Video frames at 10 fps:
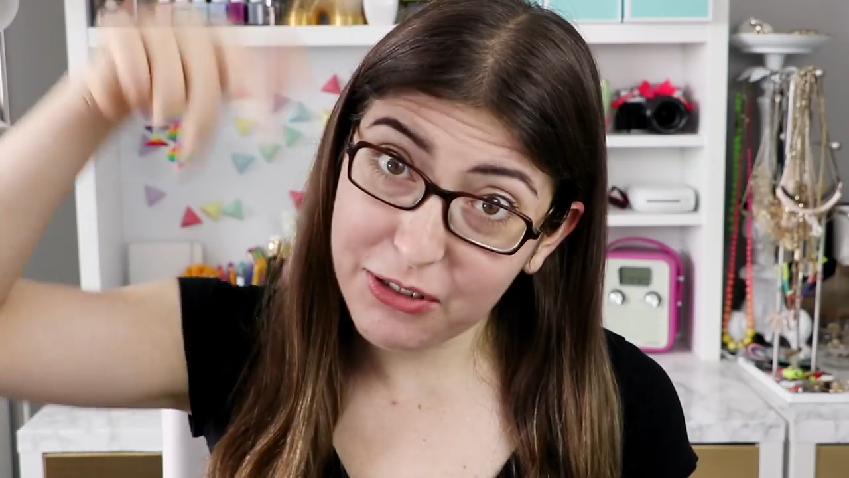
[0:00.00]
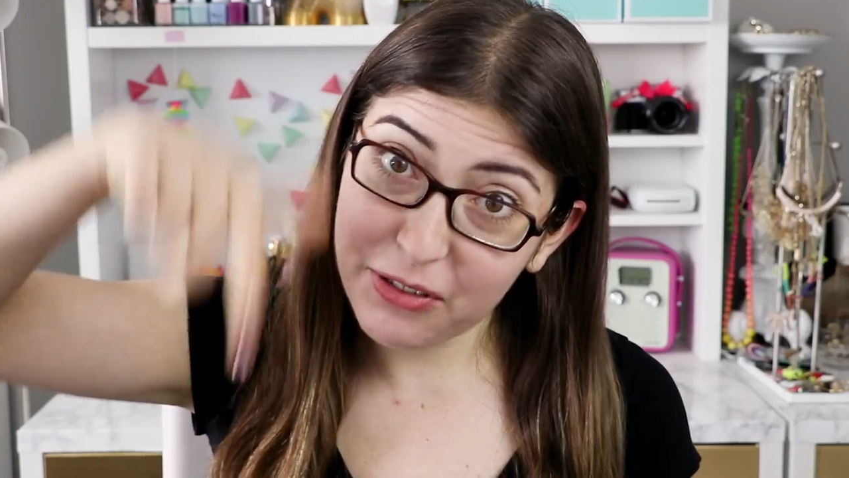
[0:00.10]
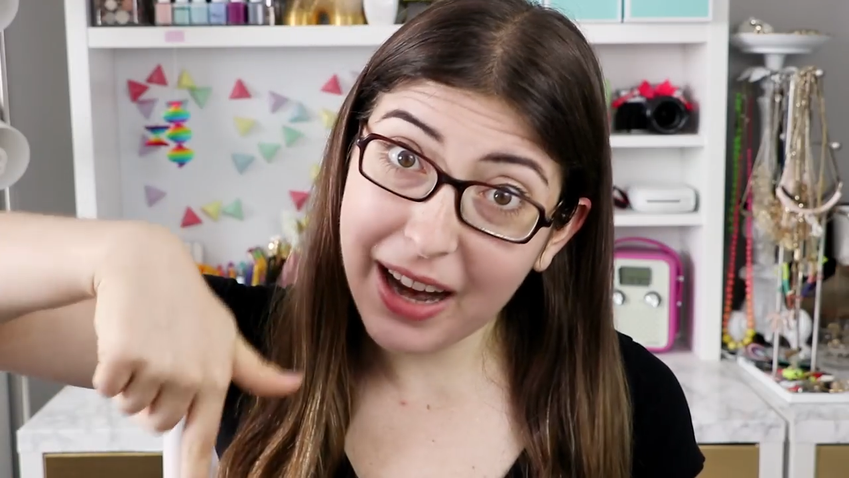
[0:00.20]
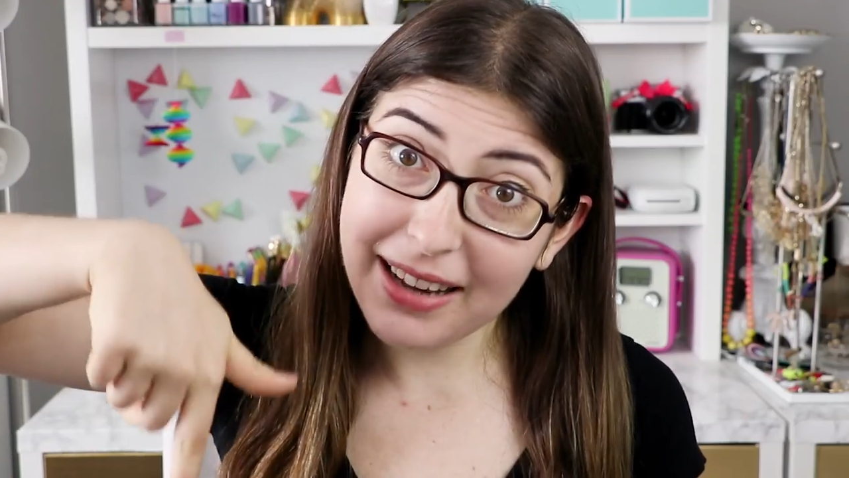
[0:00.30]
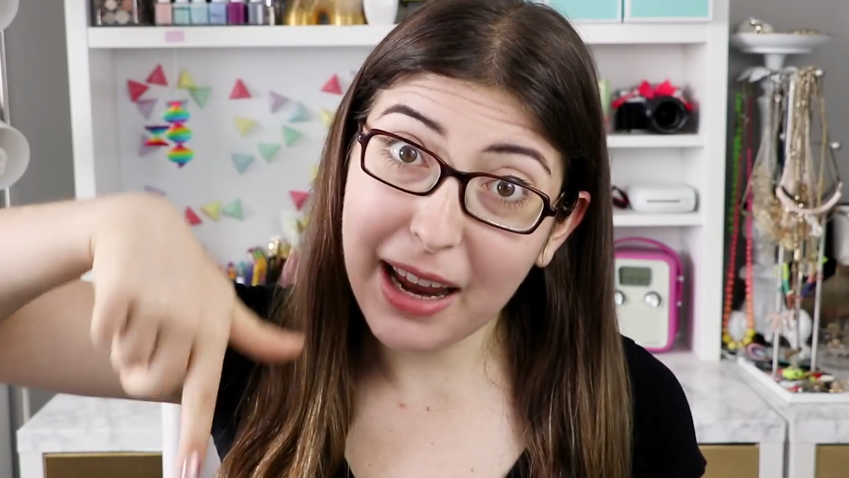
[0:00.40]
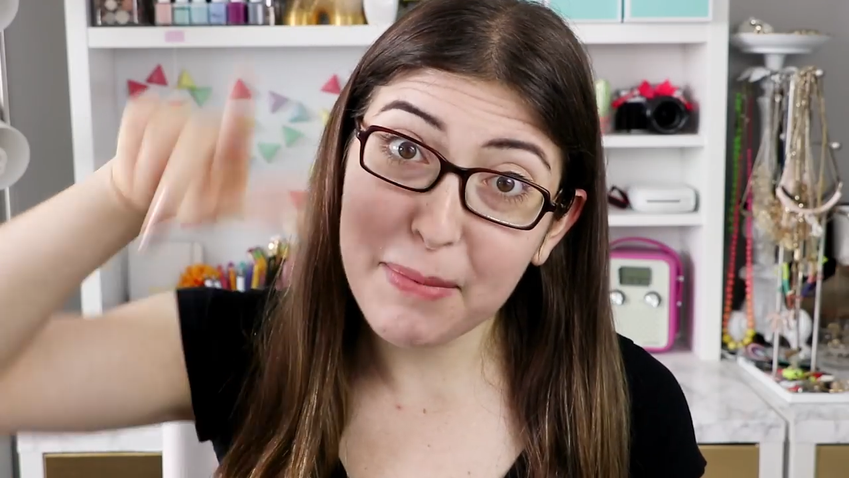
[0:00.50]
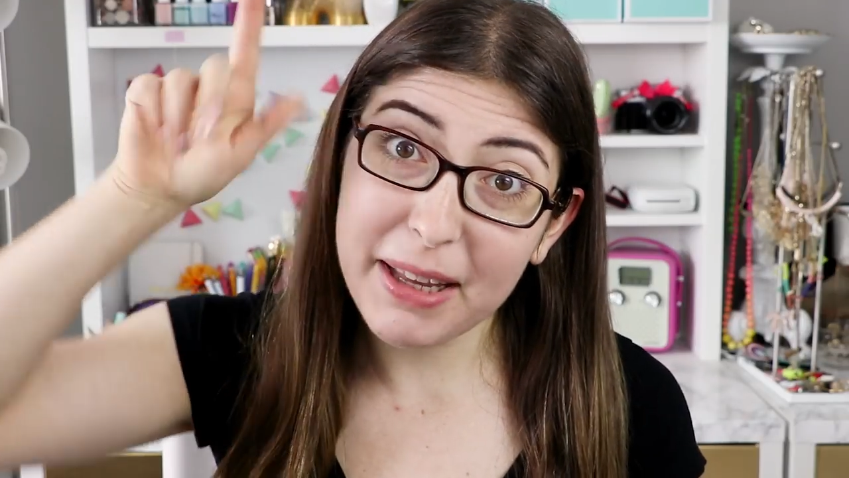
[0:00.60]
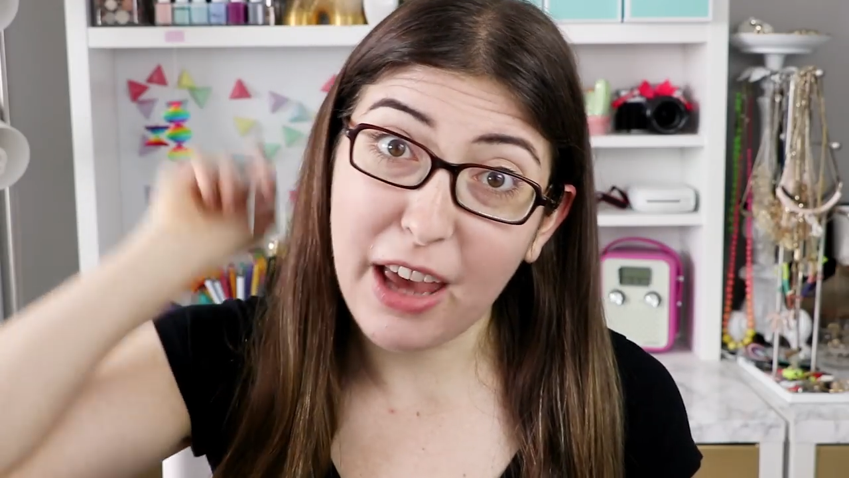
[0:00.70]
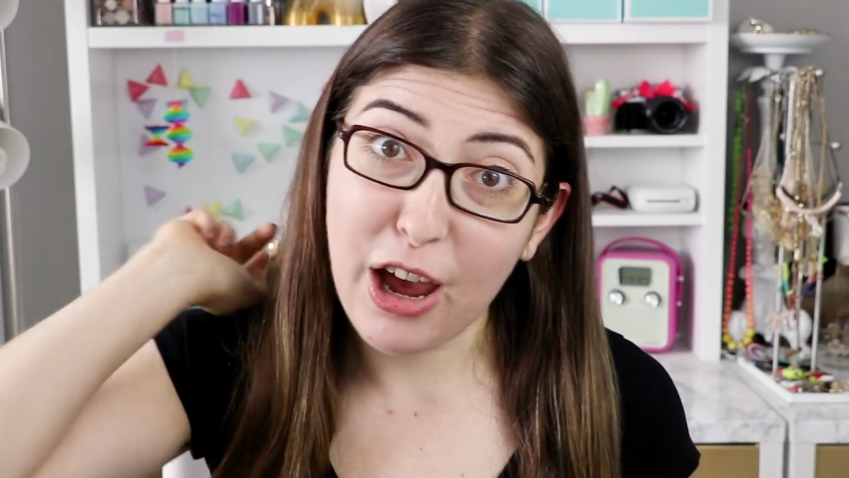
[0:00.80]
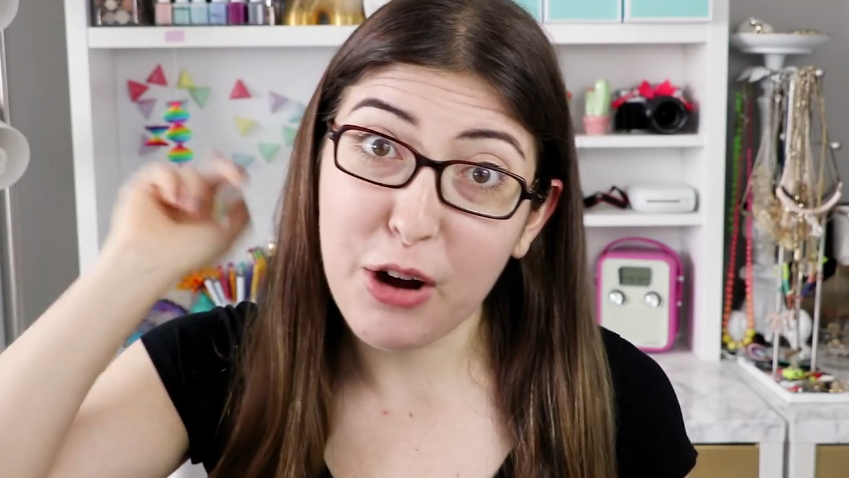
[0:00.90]
right down
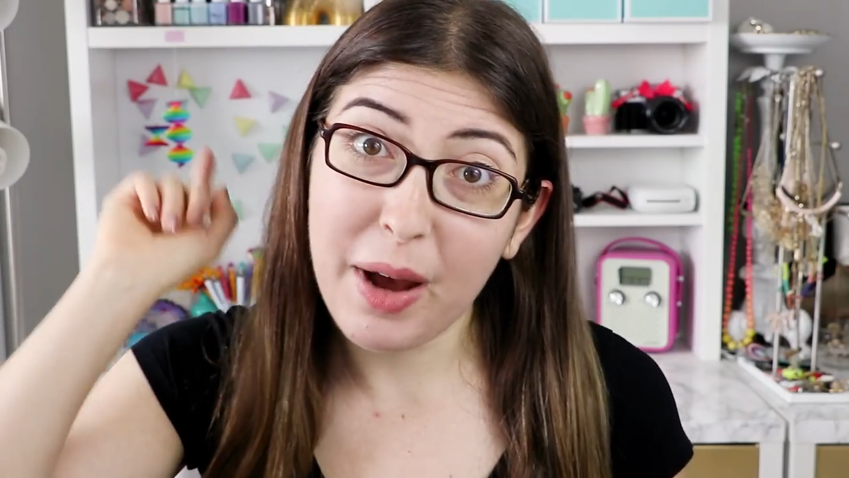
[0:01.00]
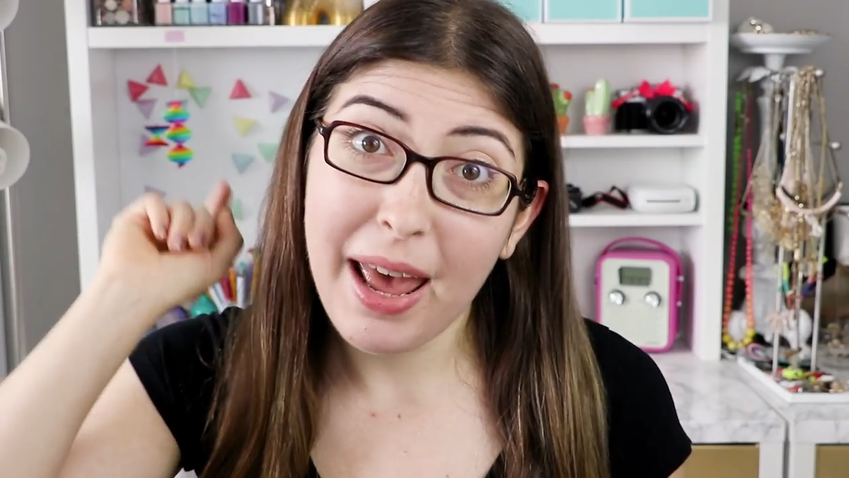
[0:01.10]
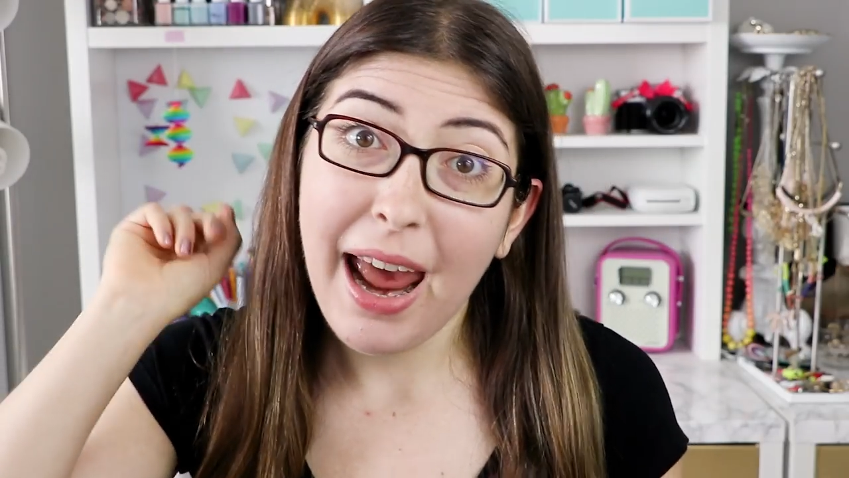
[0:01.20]
below